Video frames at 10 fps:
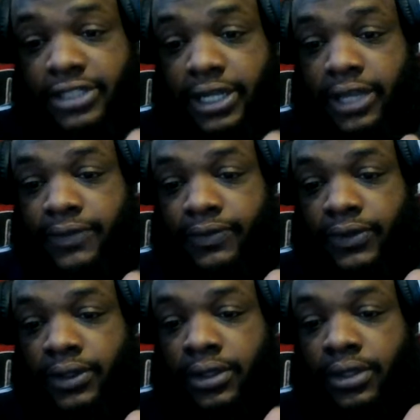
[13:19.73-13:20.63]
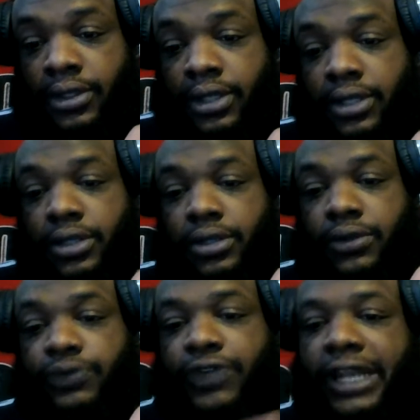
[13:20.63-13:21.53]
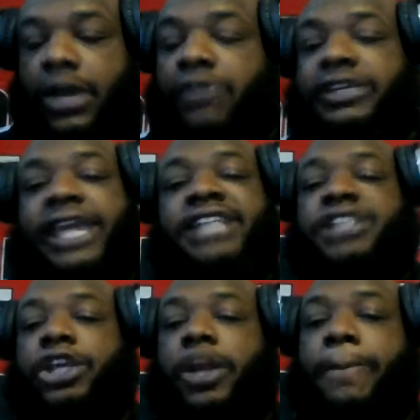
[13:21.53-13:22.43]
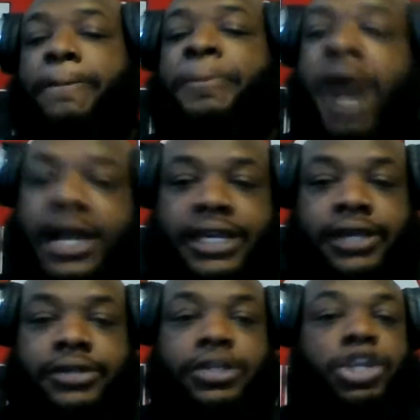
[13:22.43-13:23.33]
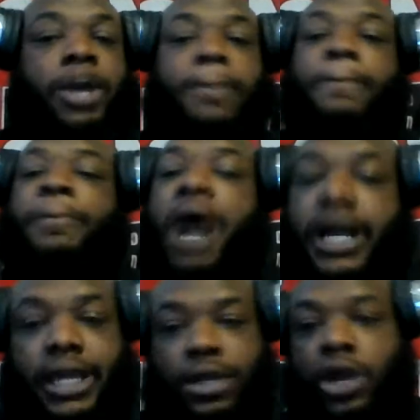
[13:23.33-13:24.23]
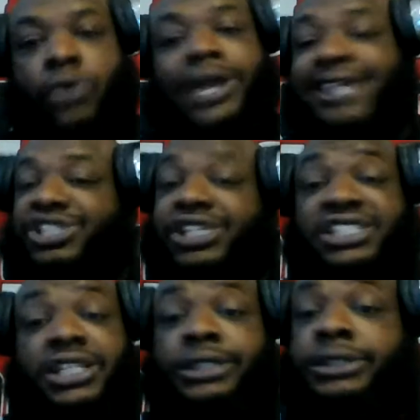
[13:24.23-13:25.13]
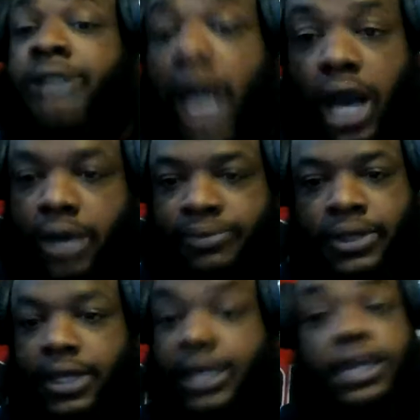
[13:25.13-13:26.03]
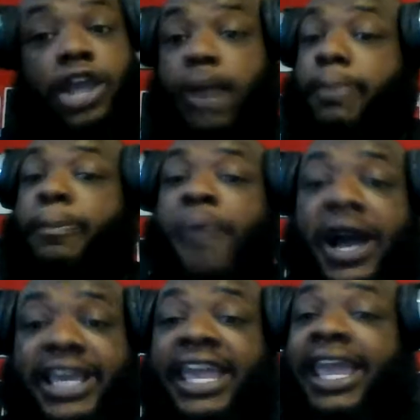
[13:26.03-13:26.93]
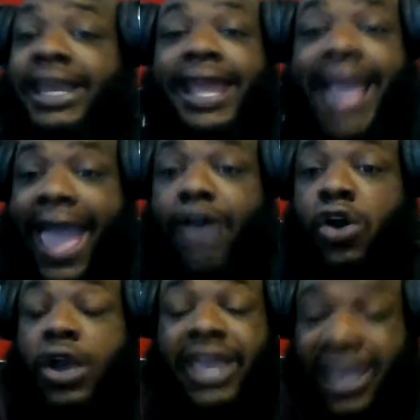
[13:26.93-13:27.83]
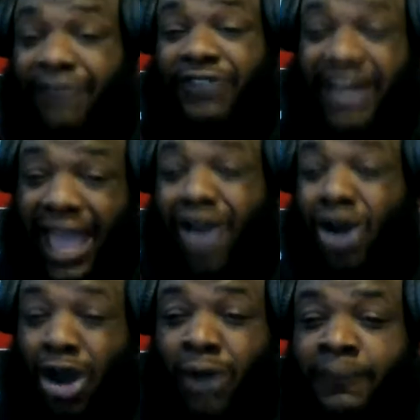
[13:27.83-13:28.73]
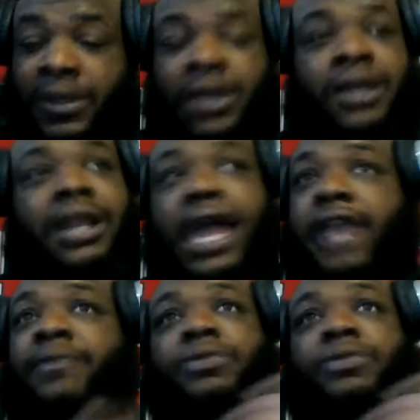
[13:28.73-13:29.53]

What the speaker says: today. Philly over KC, you're bugging. You're bugging low. That's just a dub. You're bugging. And Philly at home. Like,